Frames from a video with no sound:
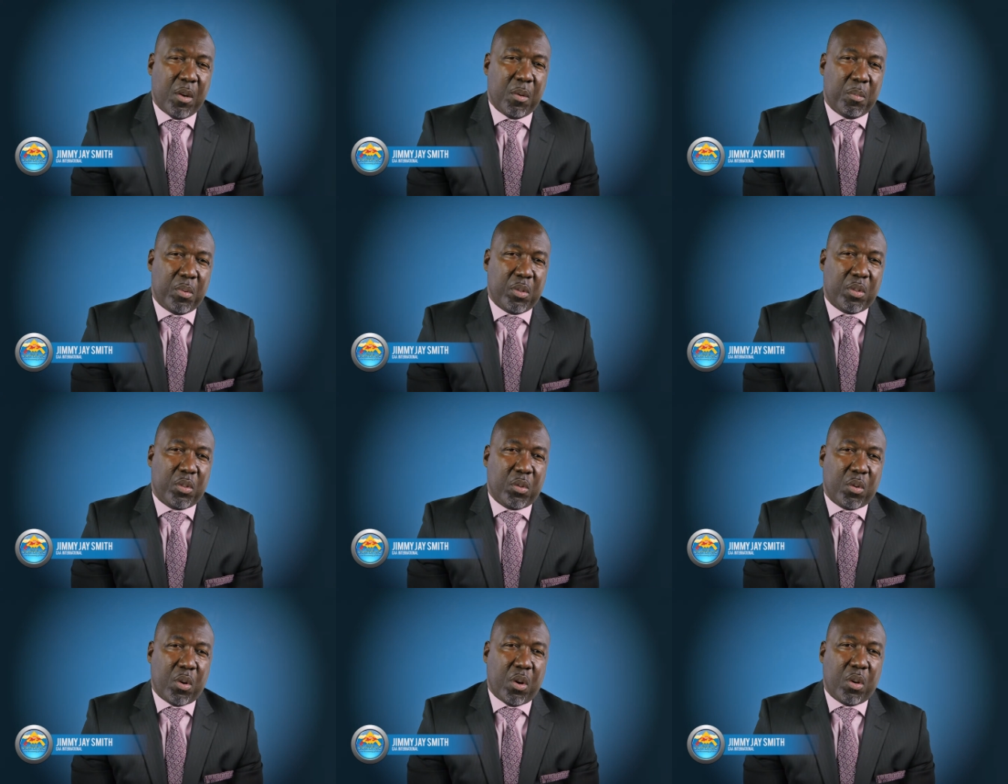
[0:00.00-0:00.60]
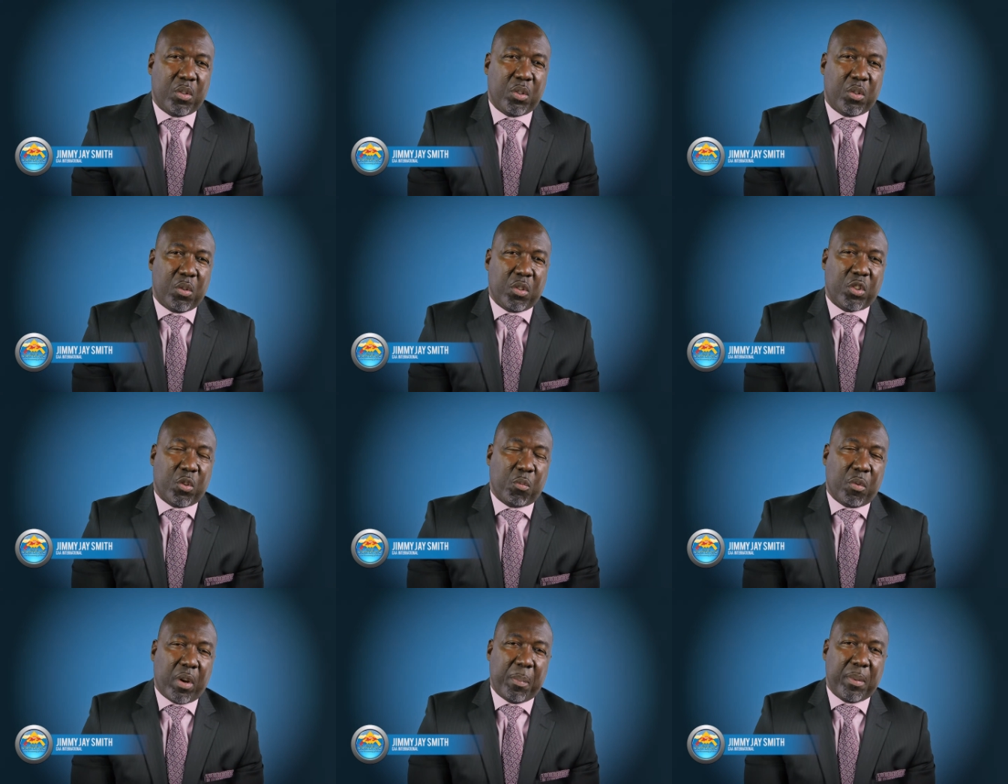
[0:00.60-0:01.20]
but you also
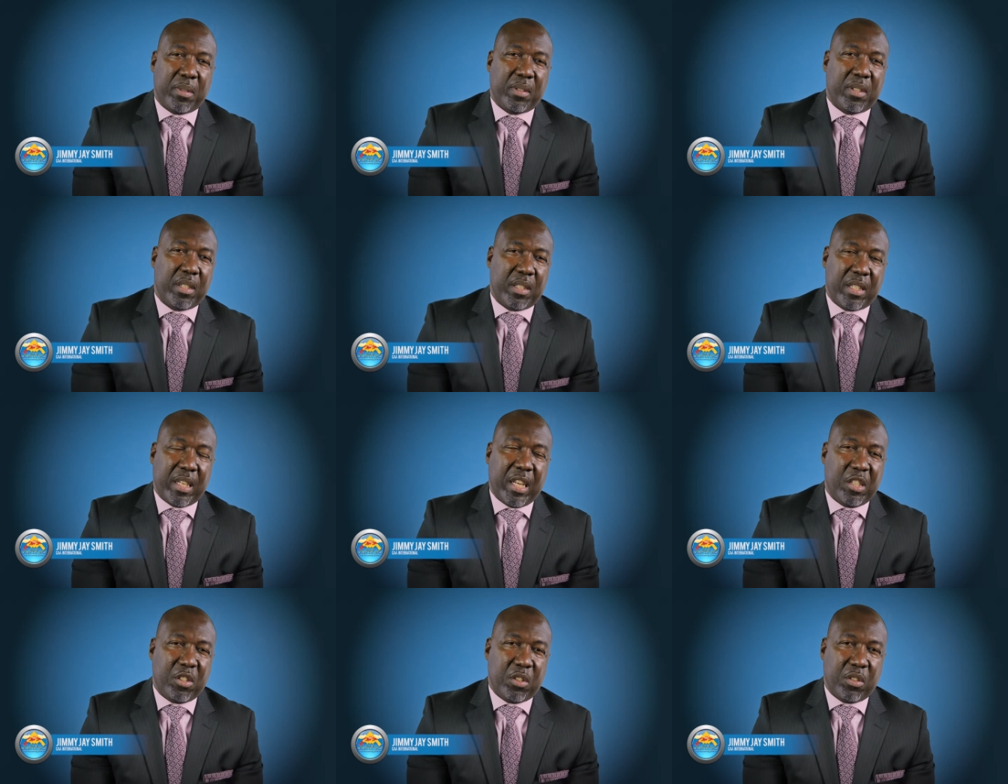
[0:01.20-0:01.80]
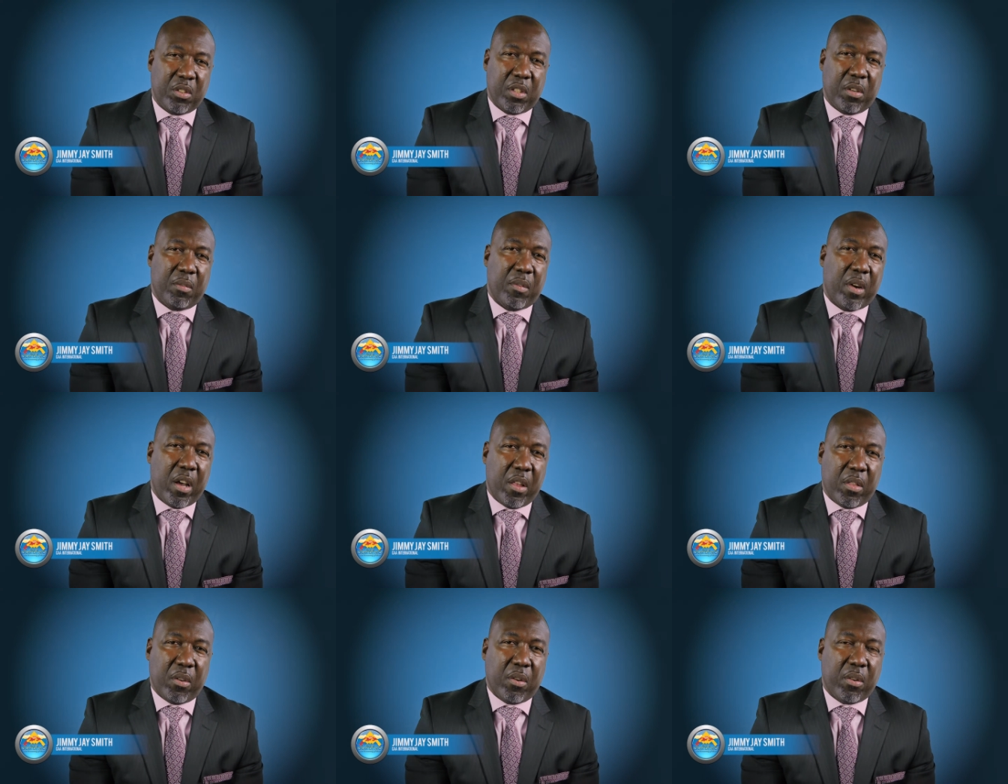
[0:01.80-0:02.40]
as a representations of
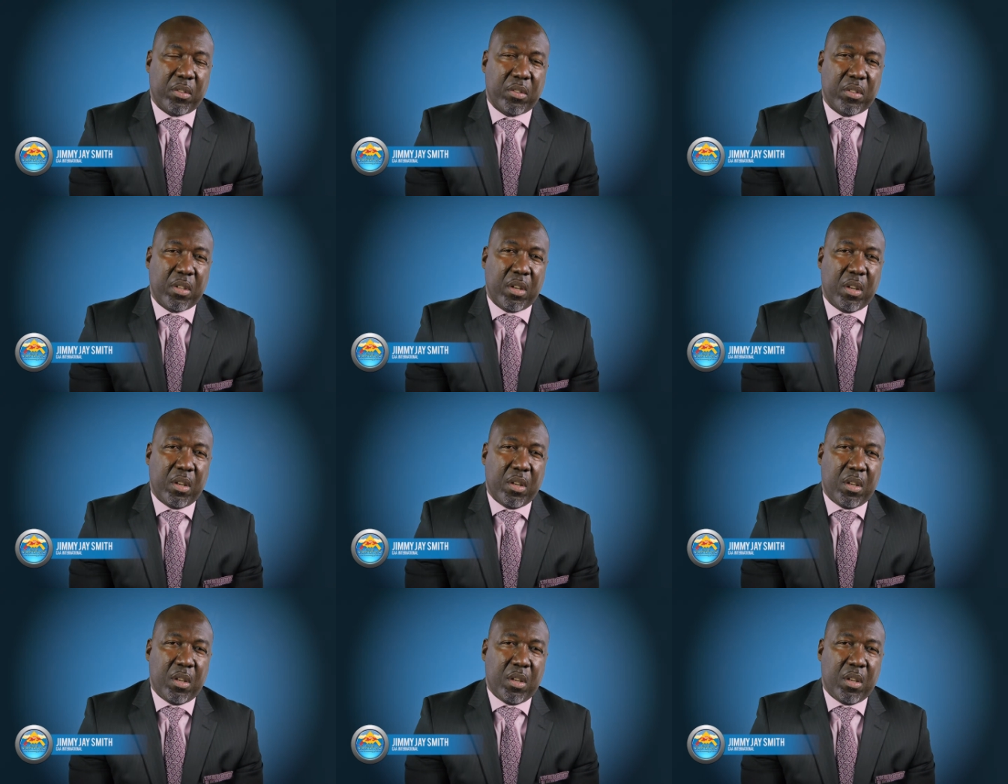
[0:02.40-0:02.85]
others.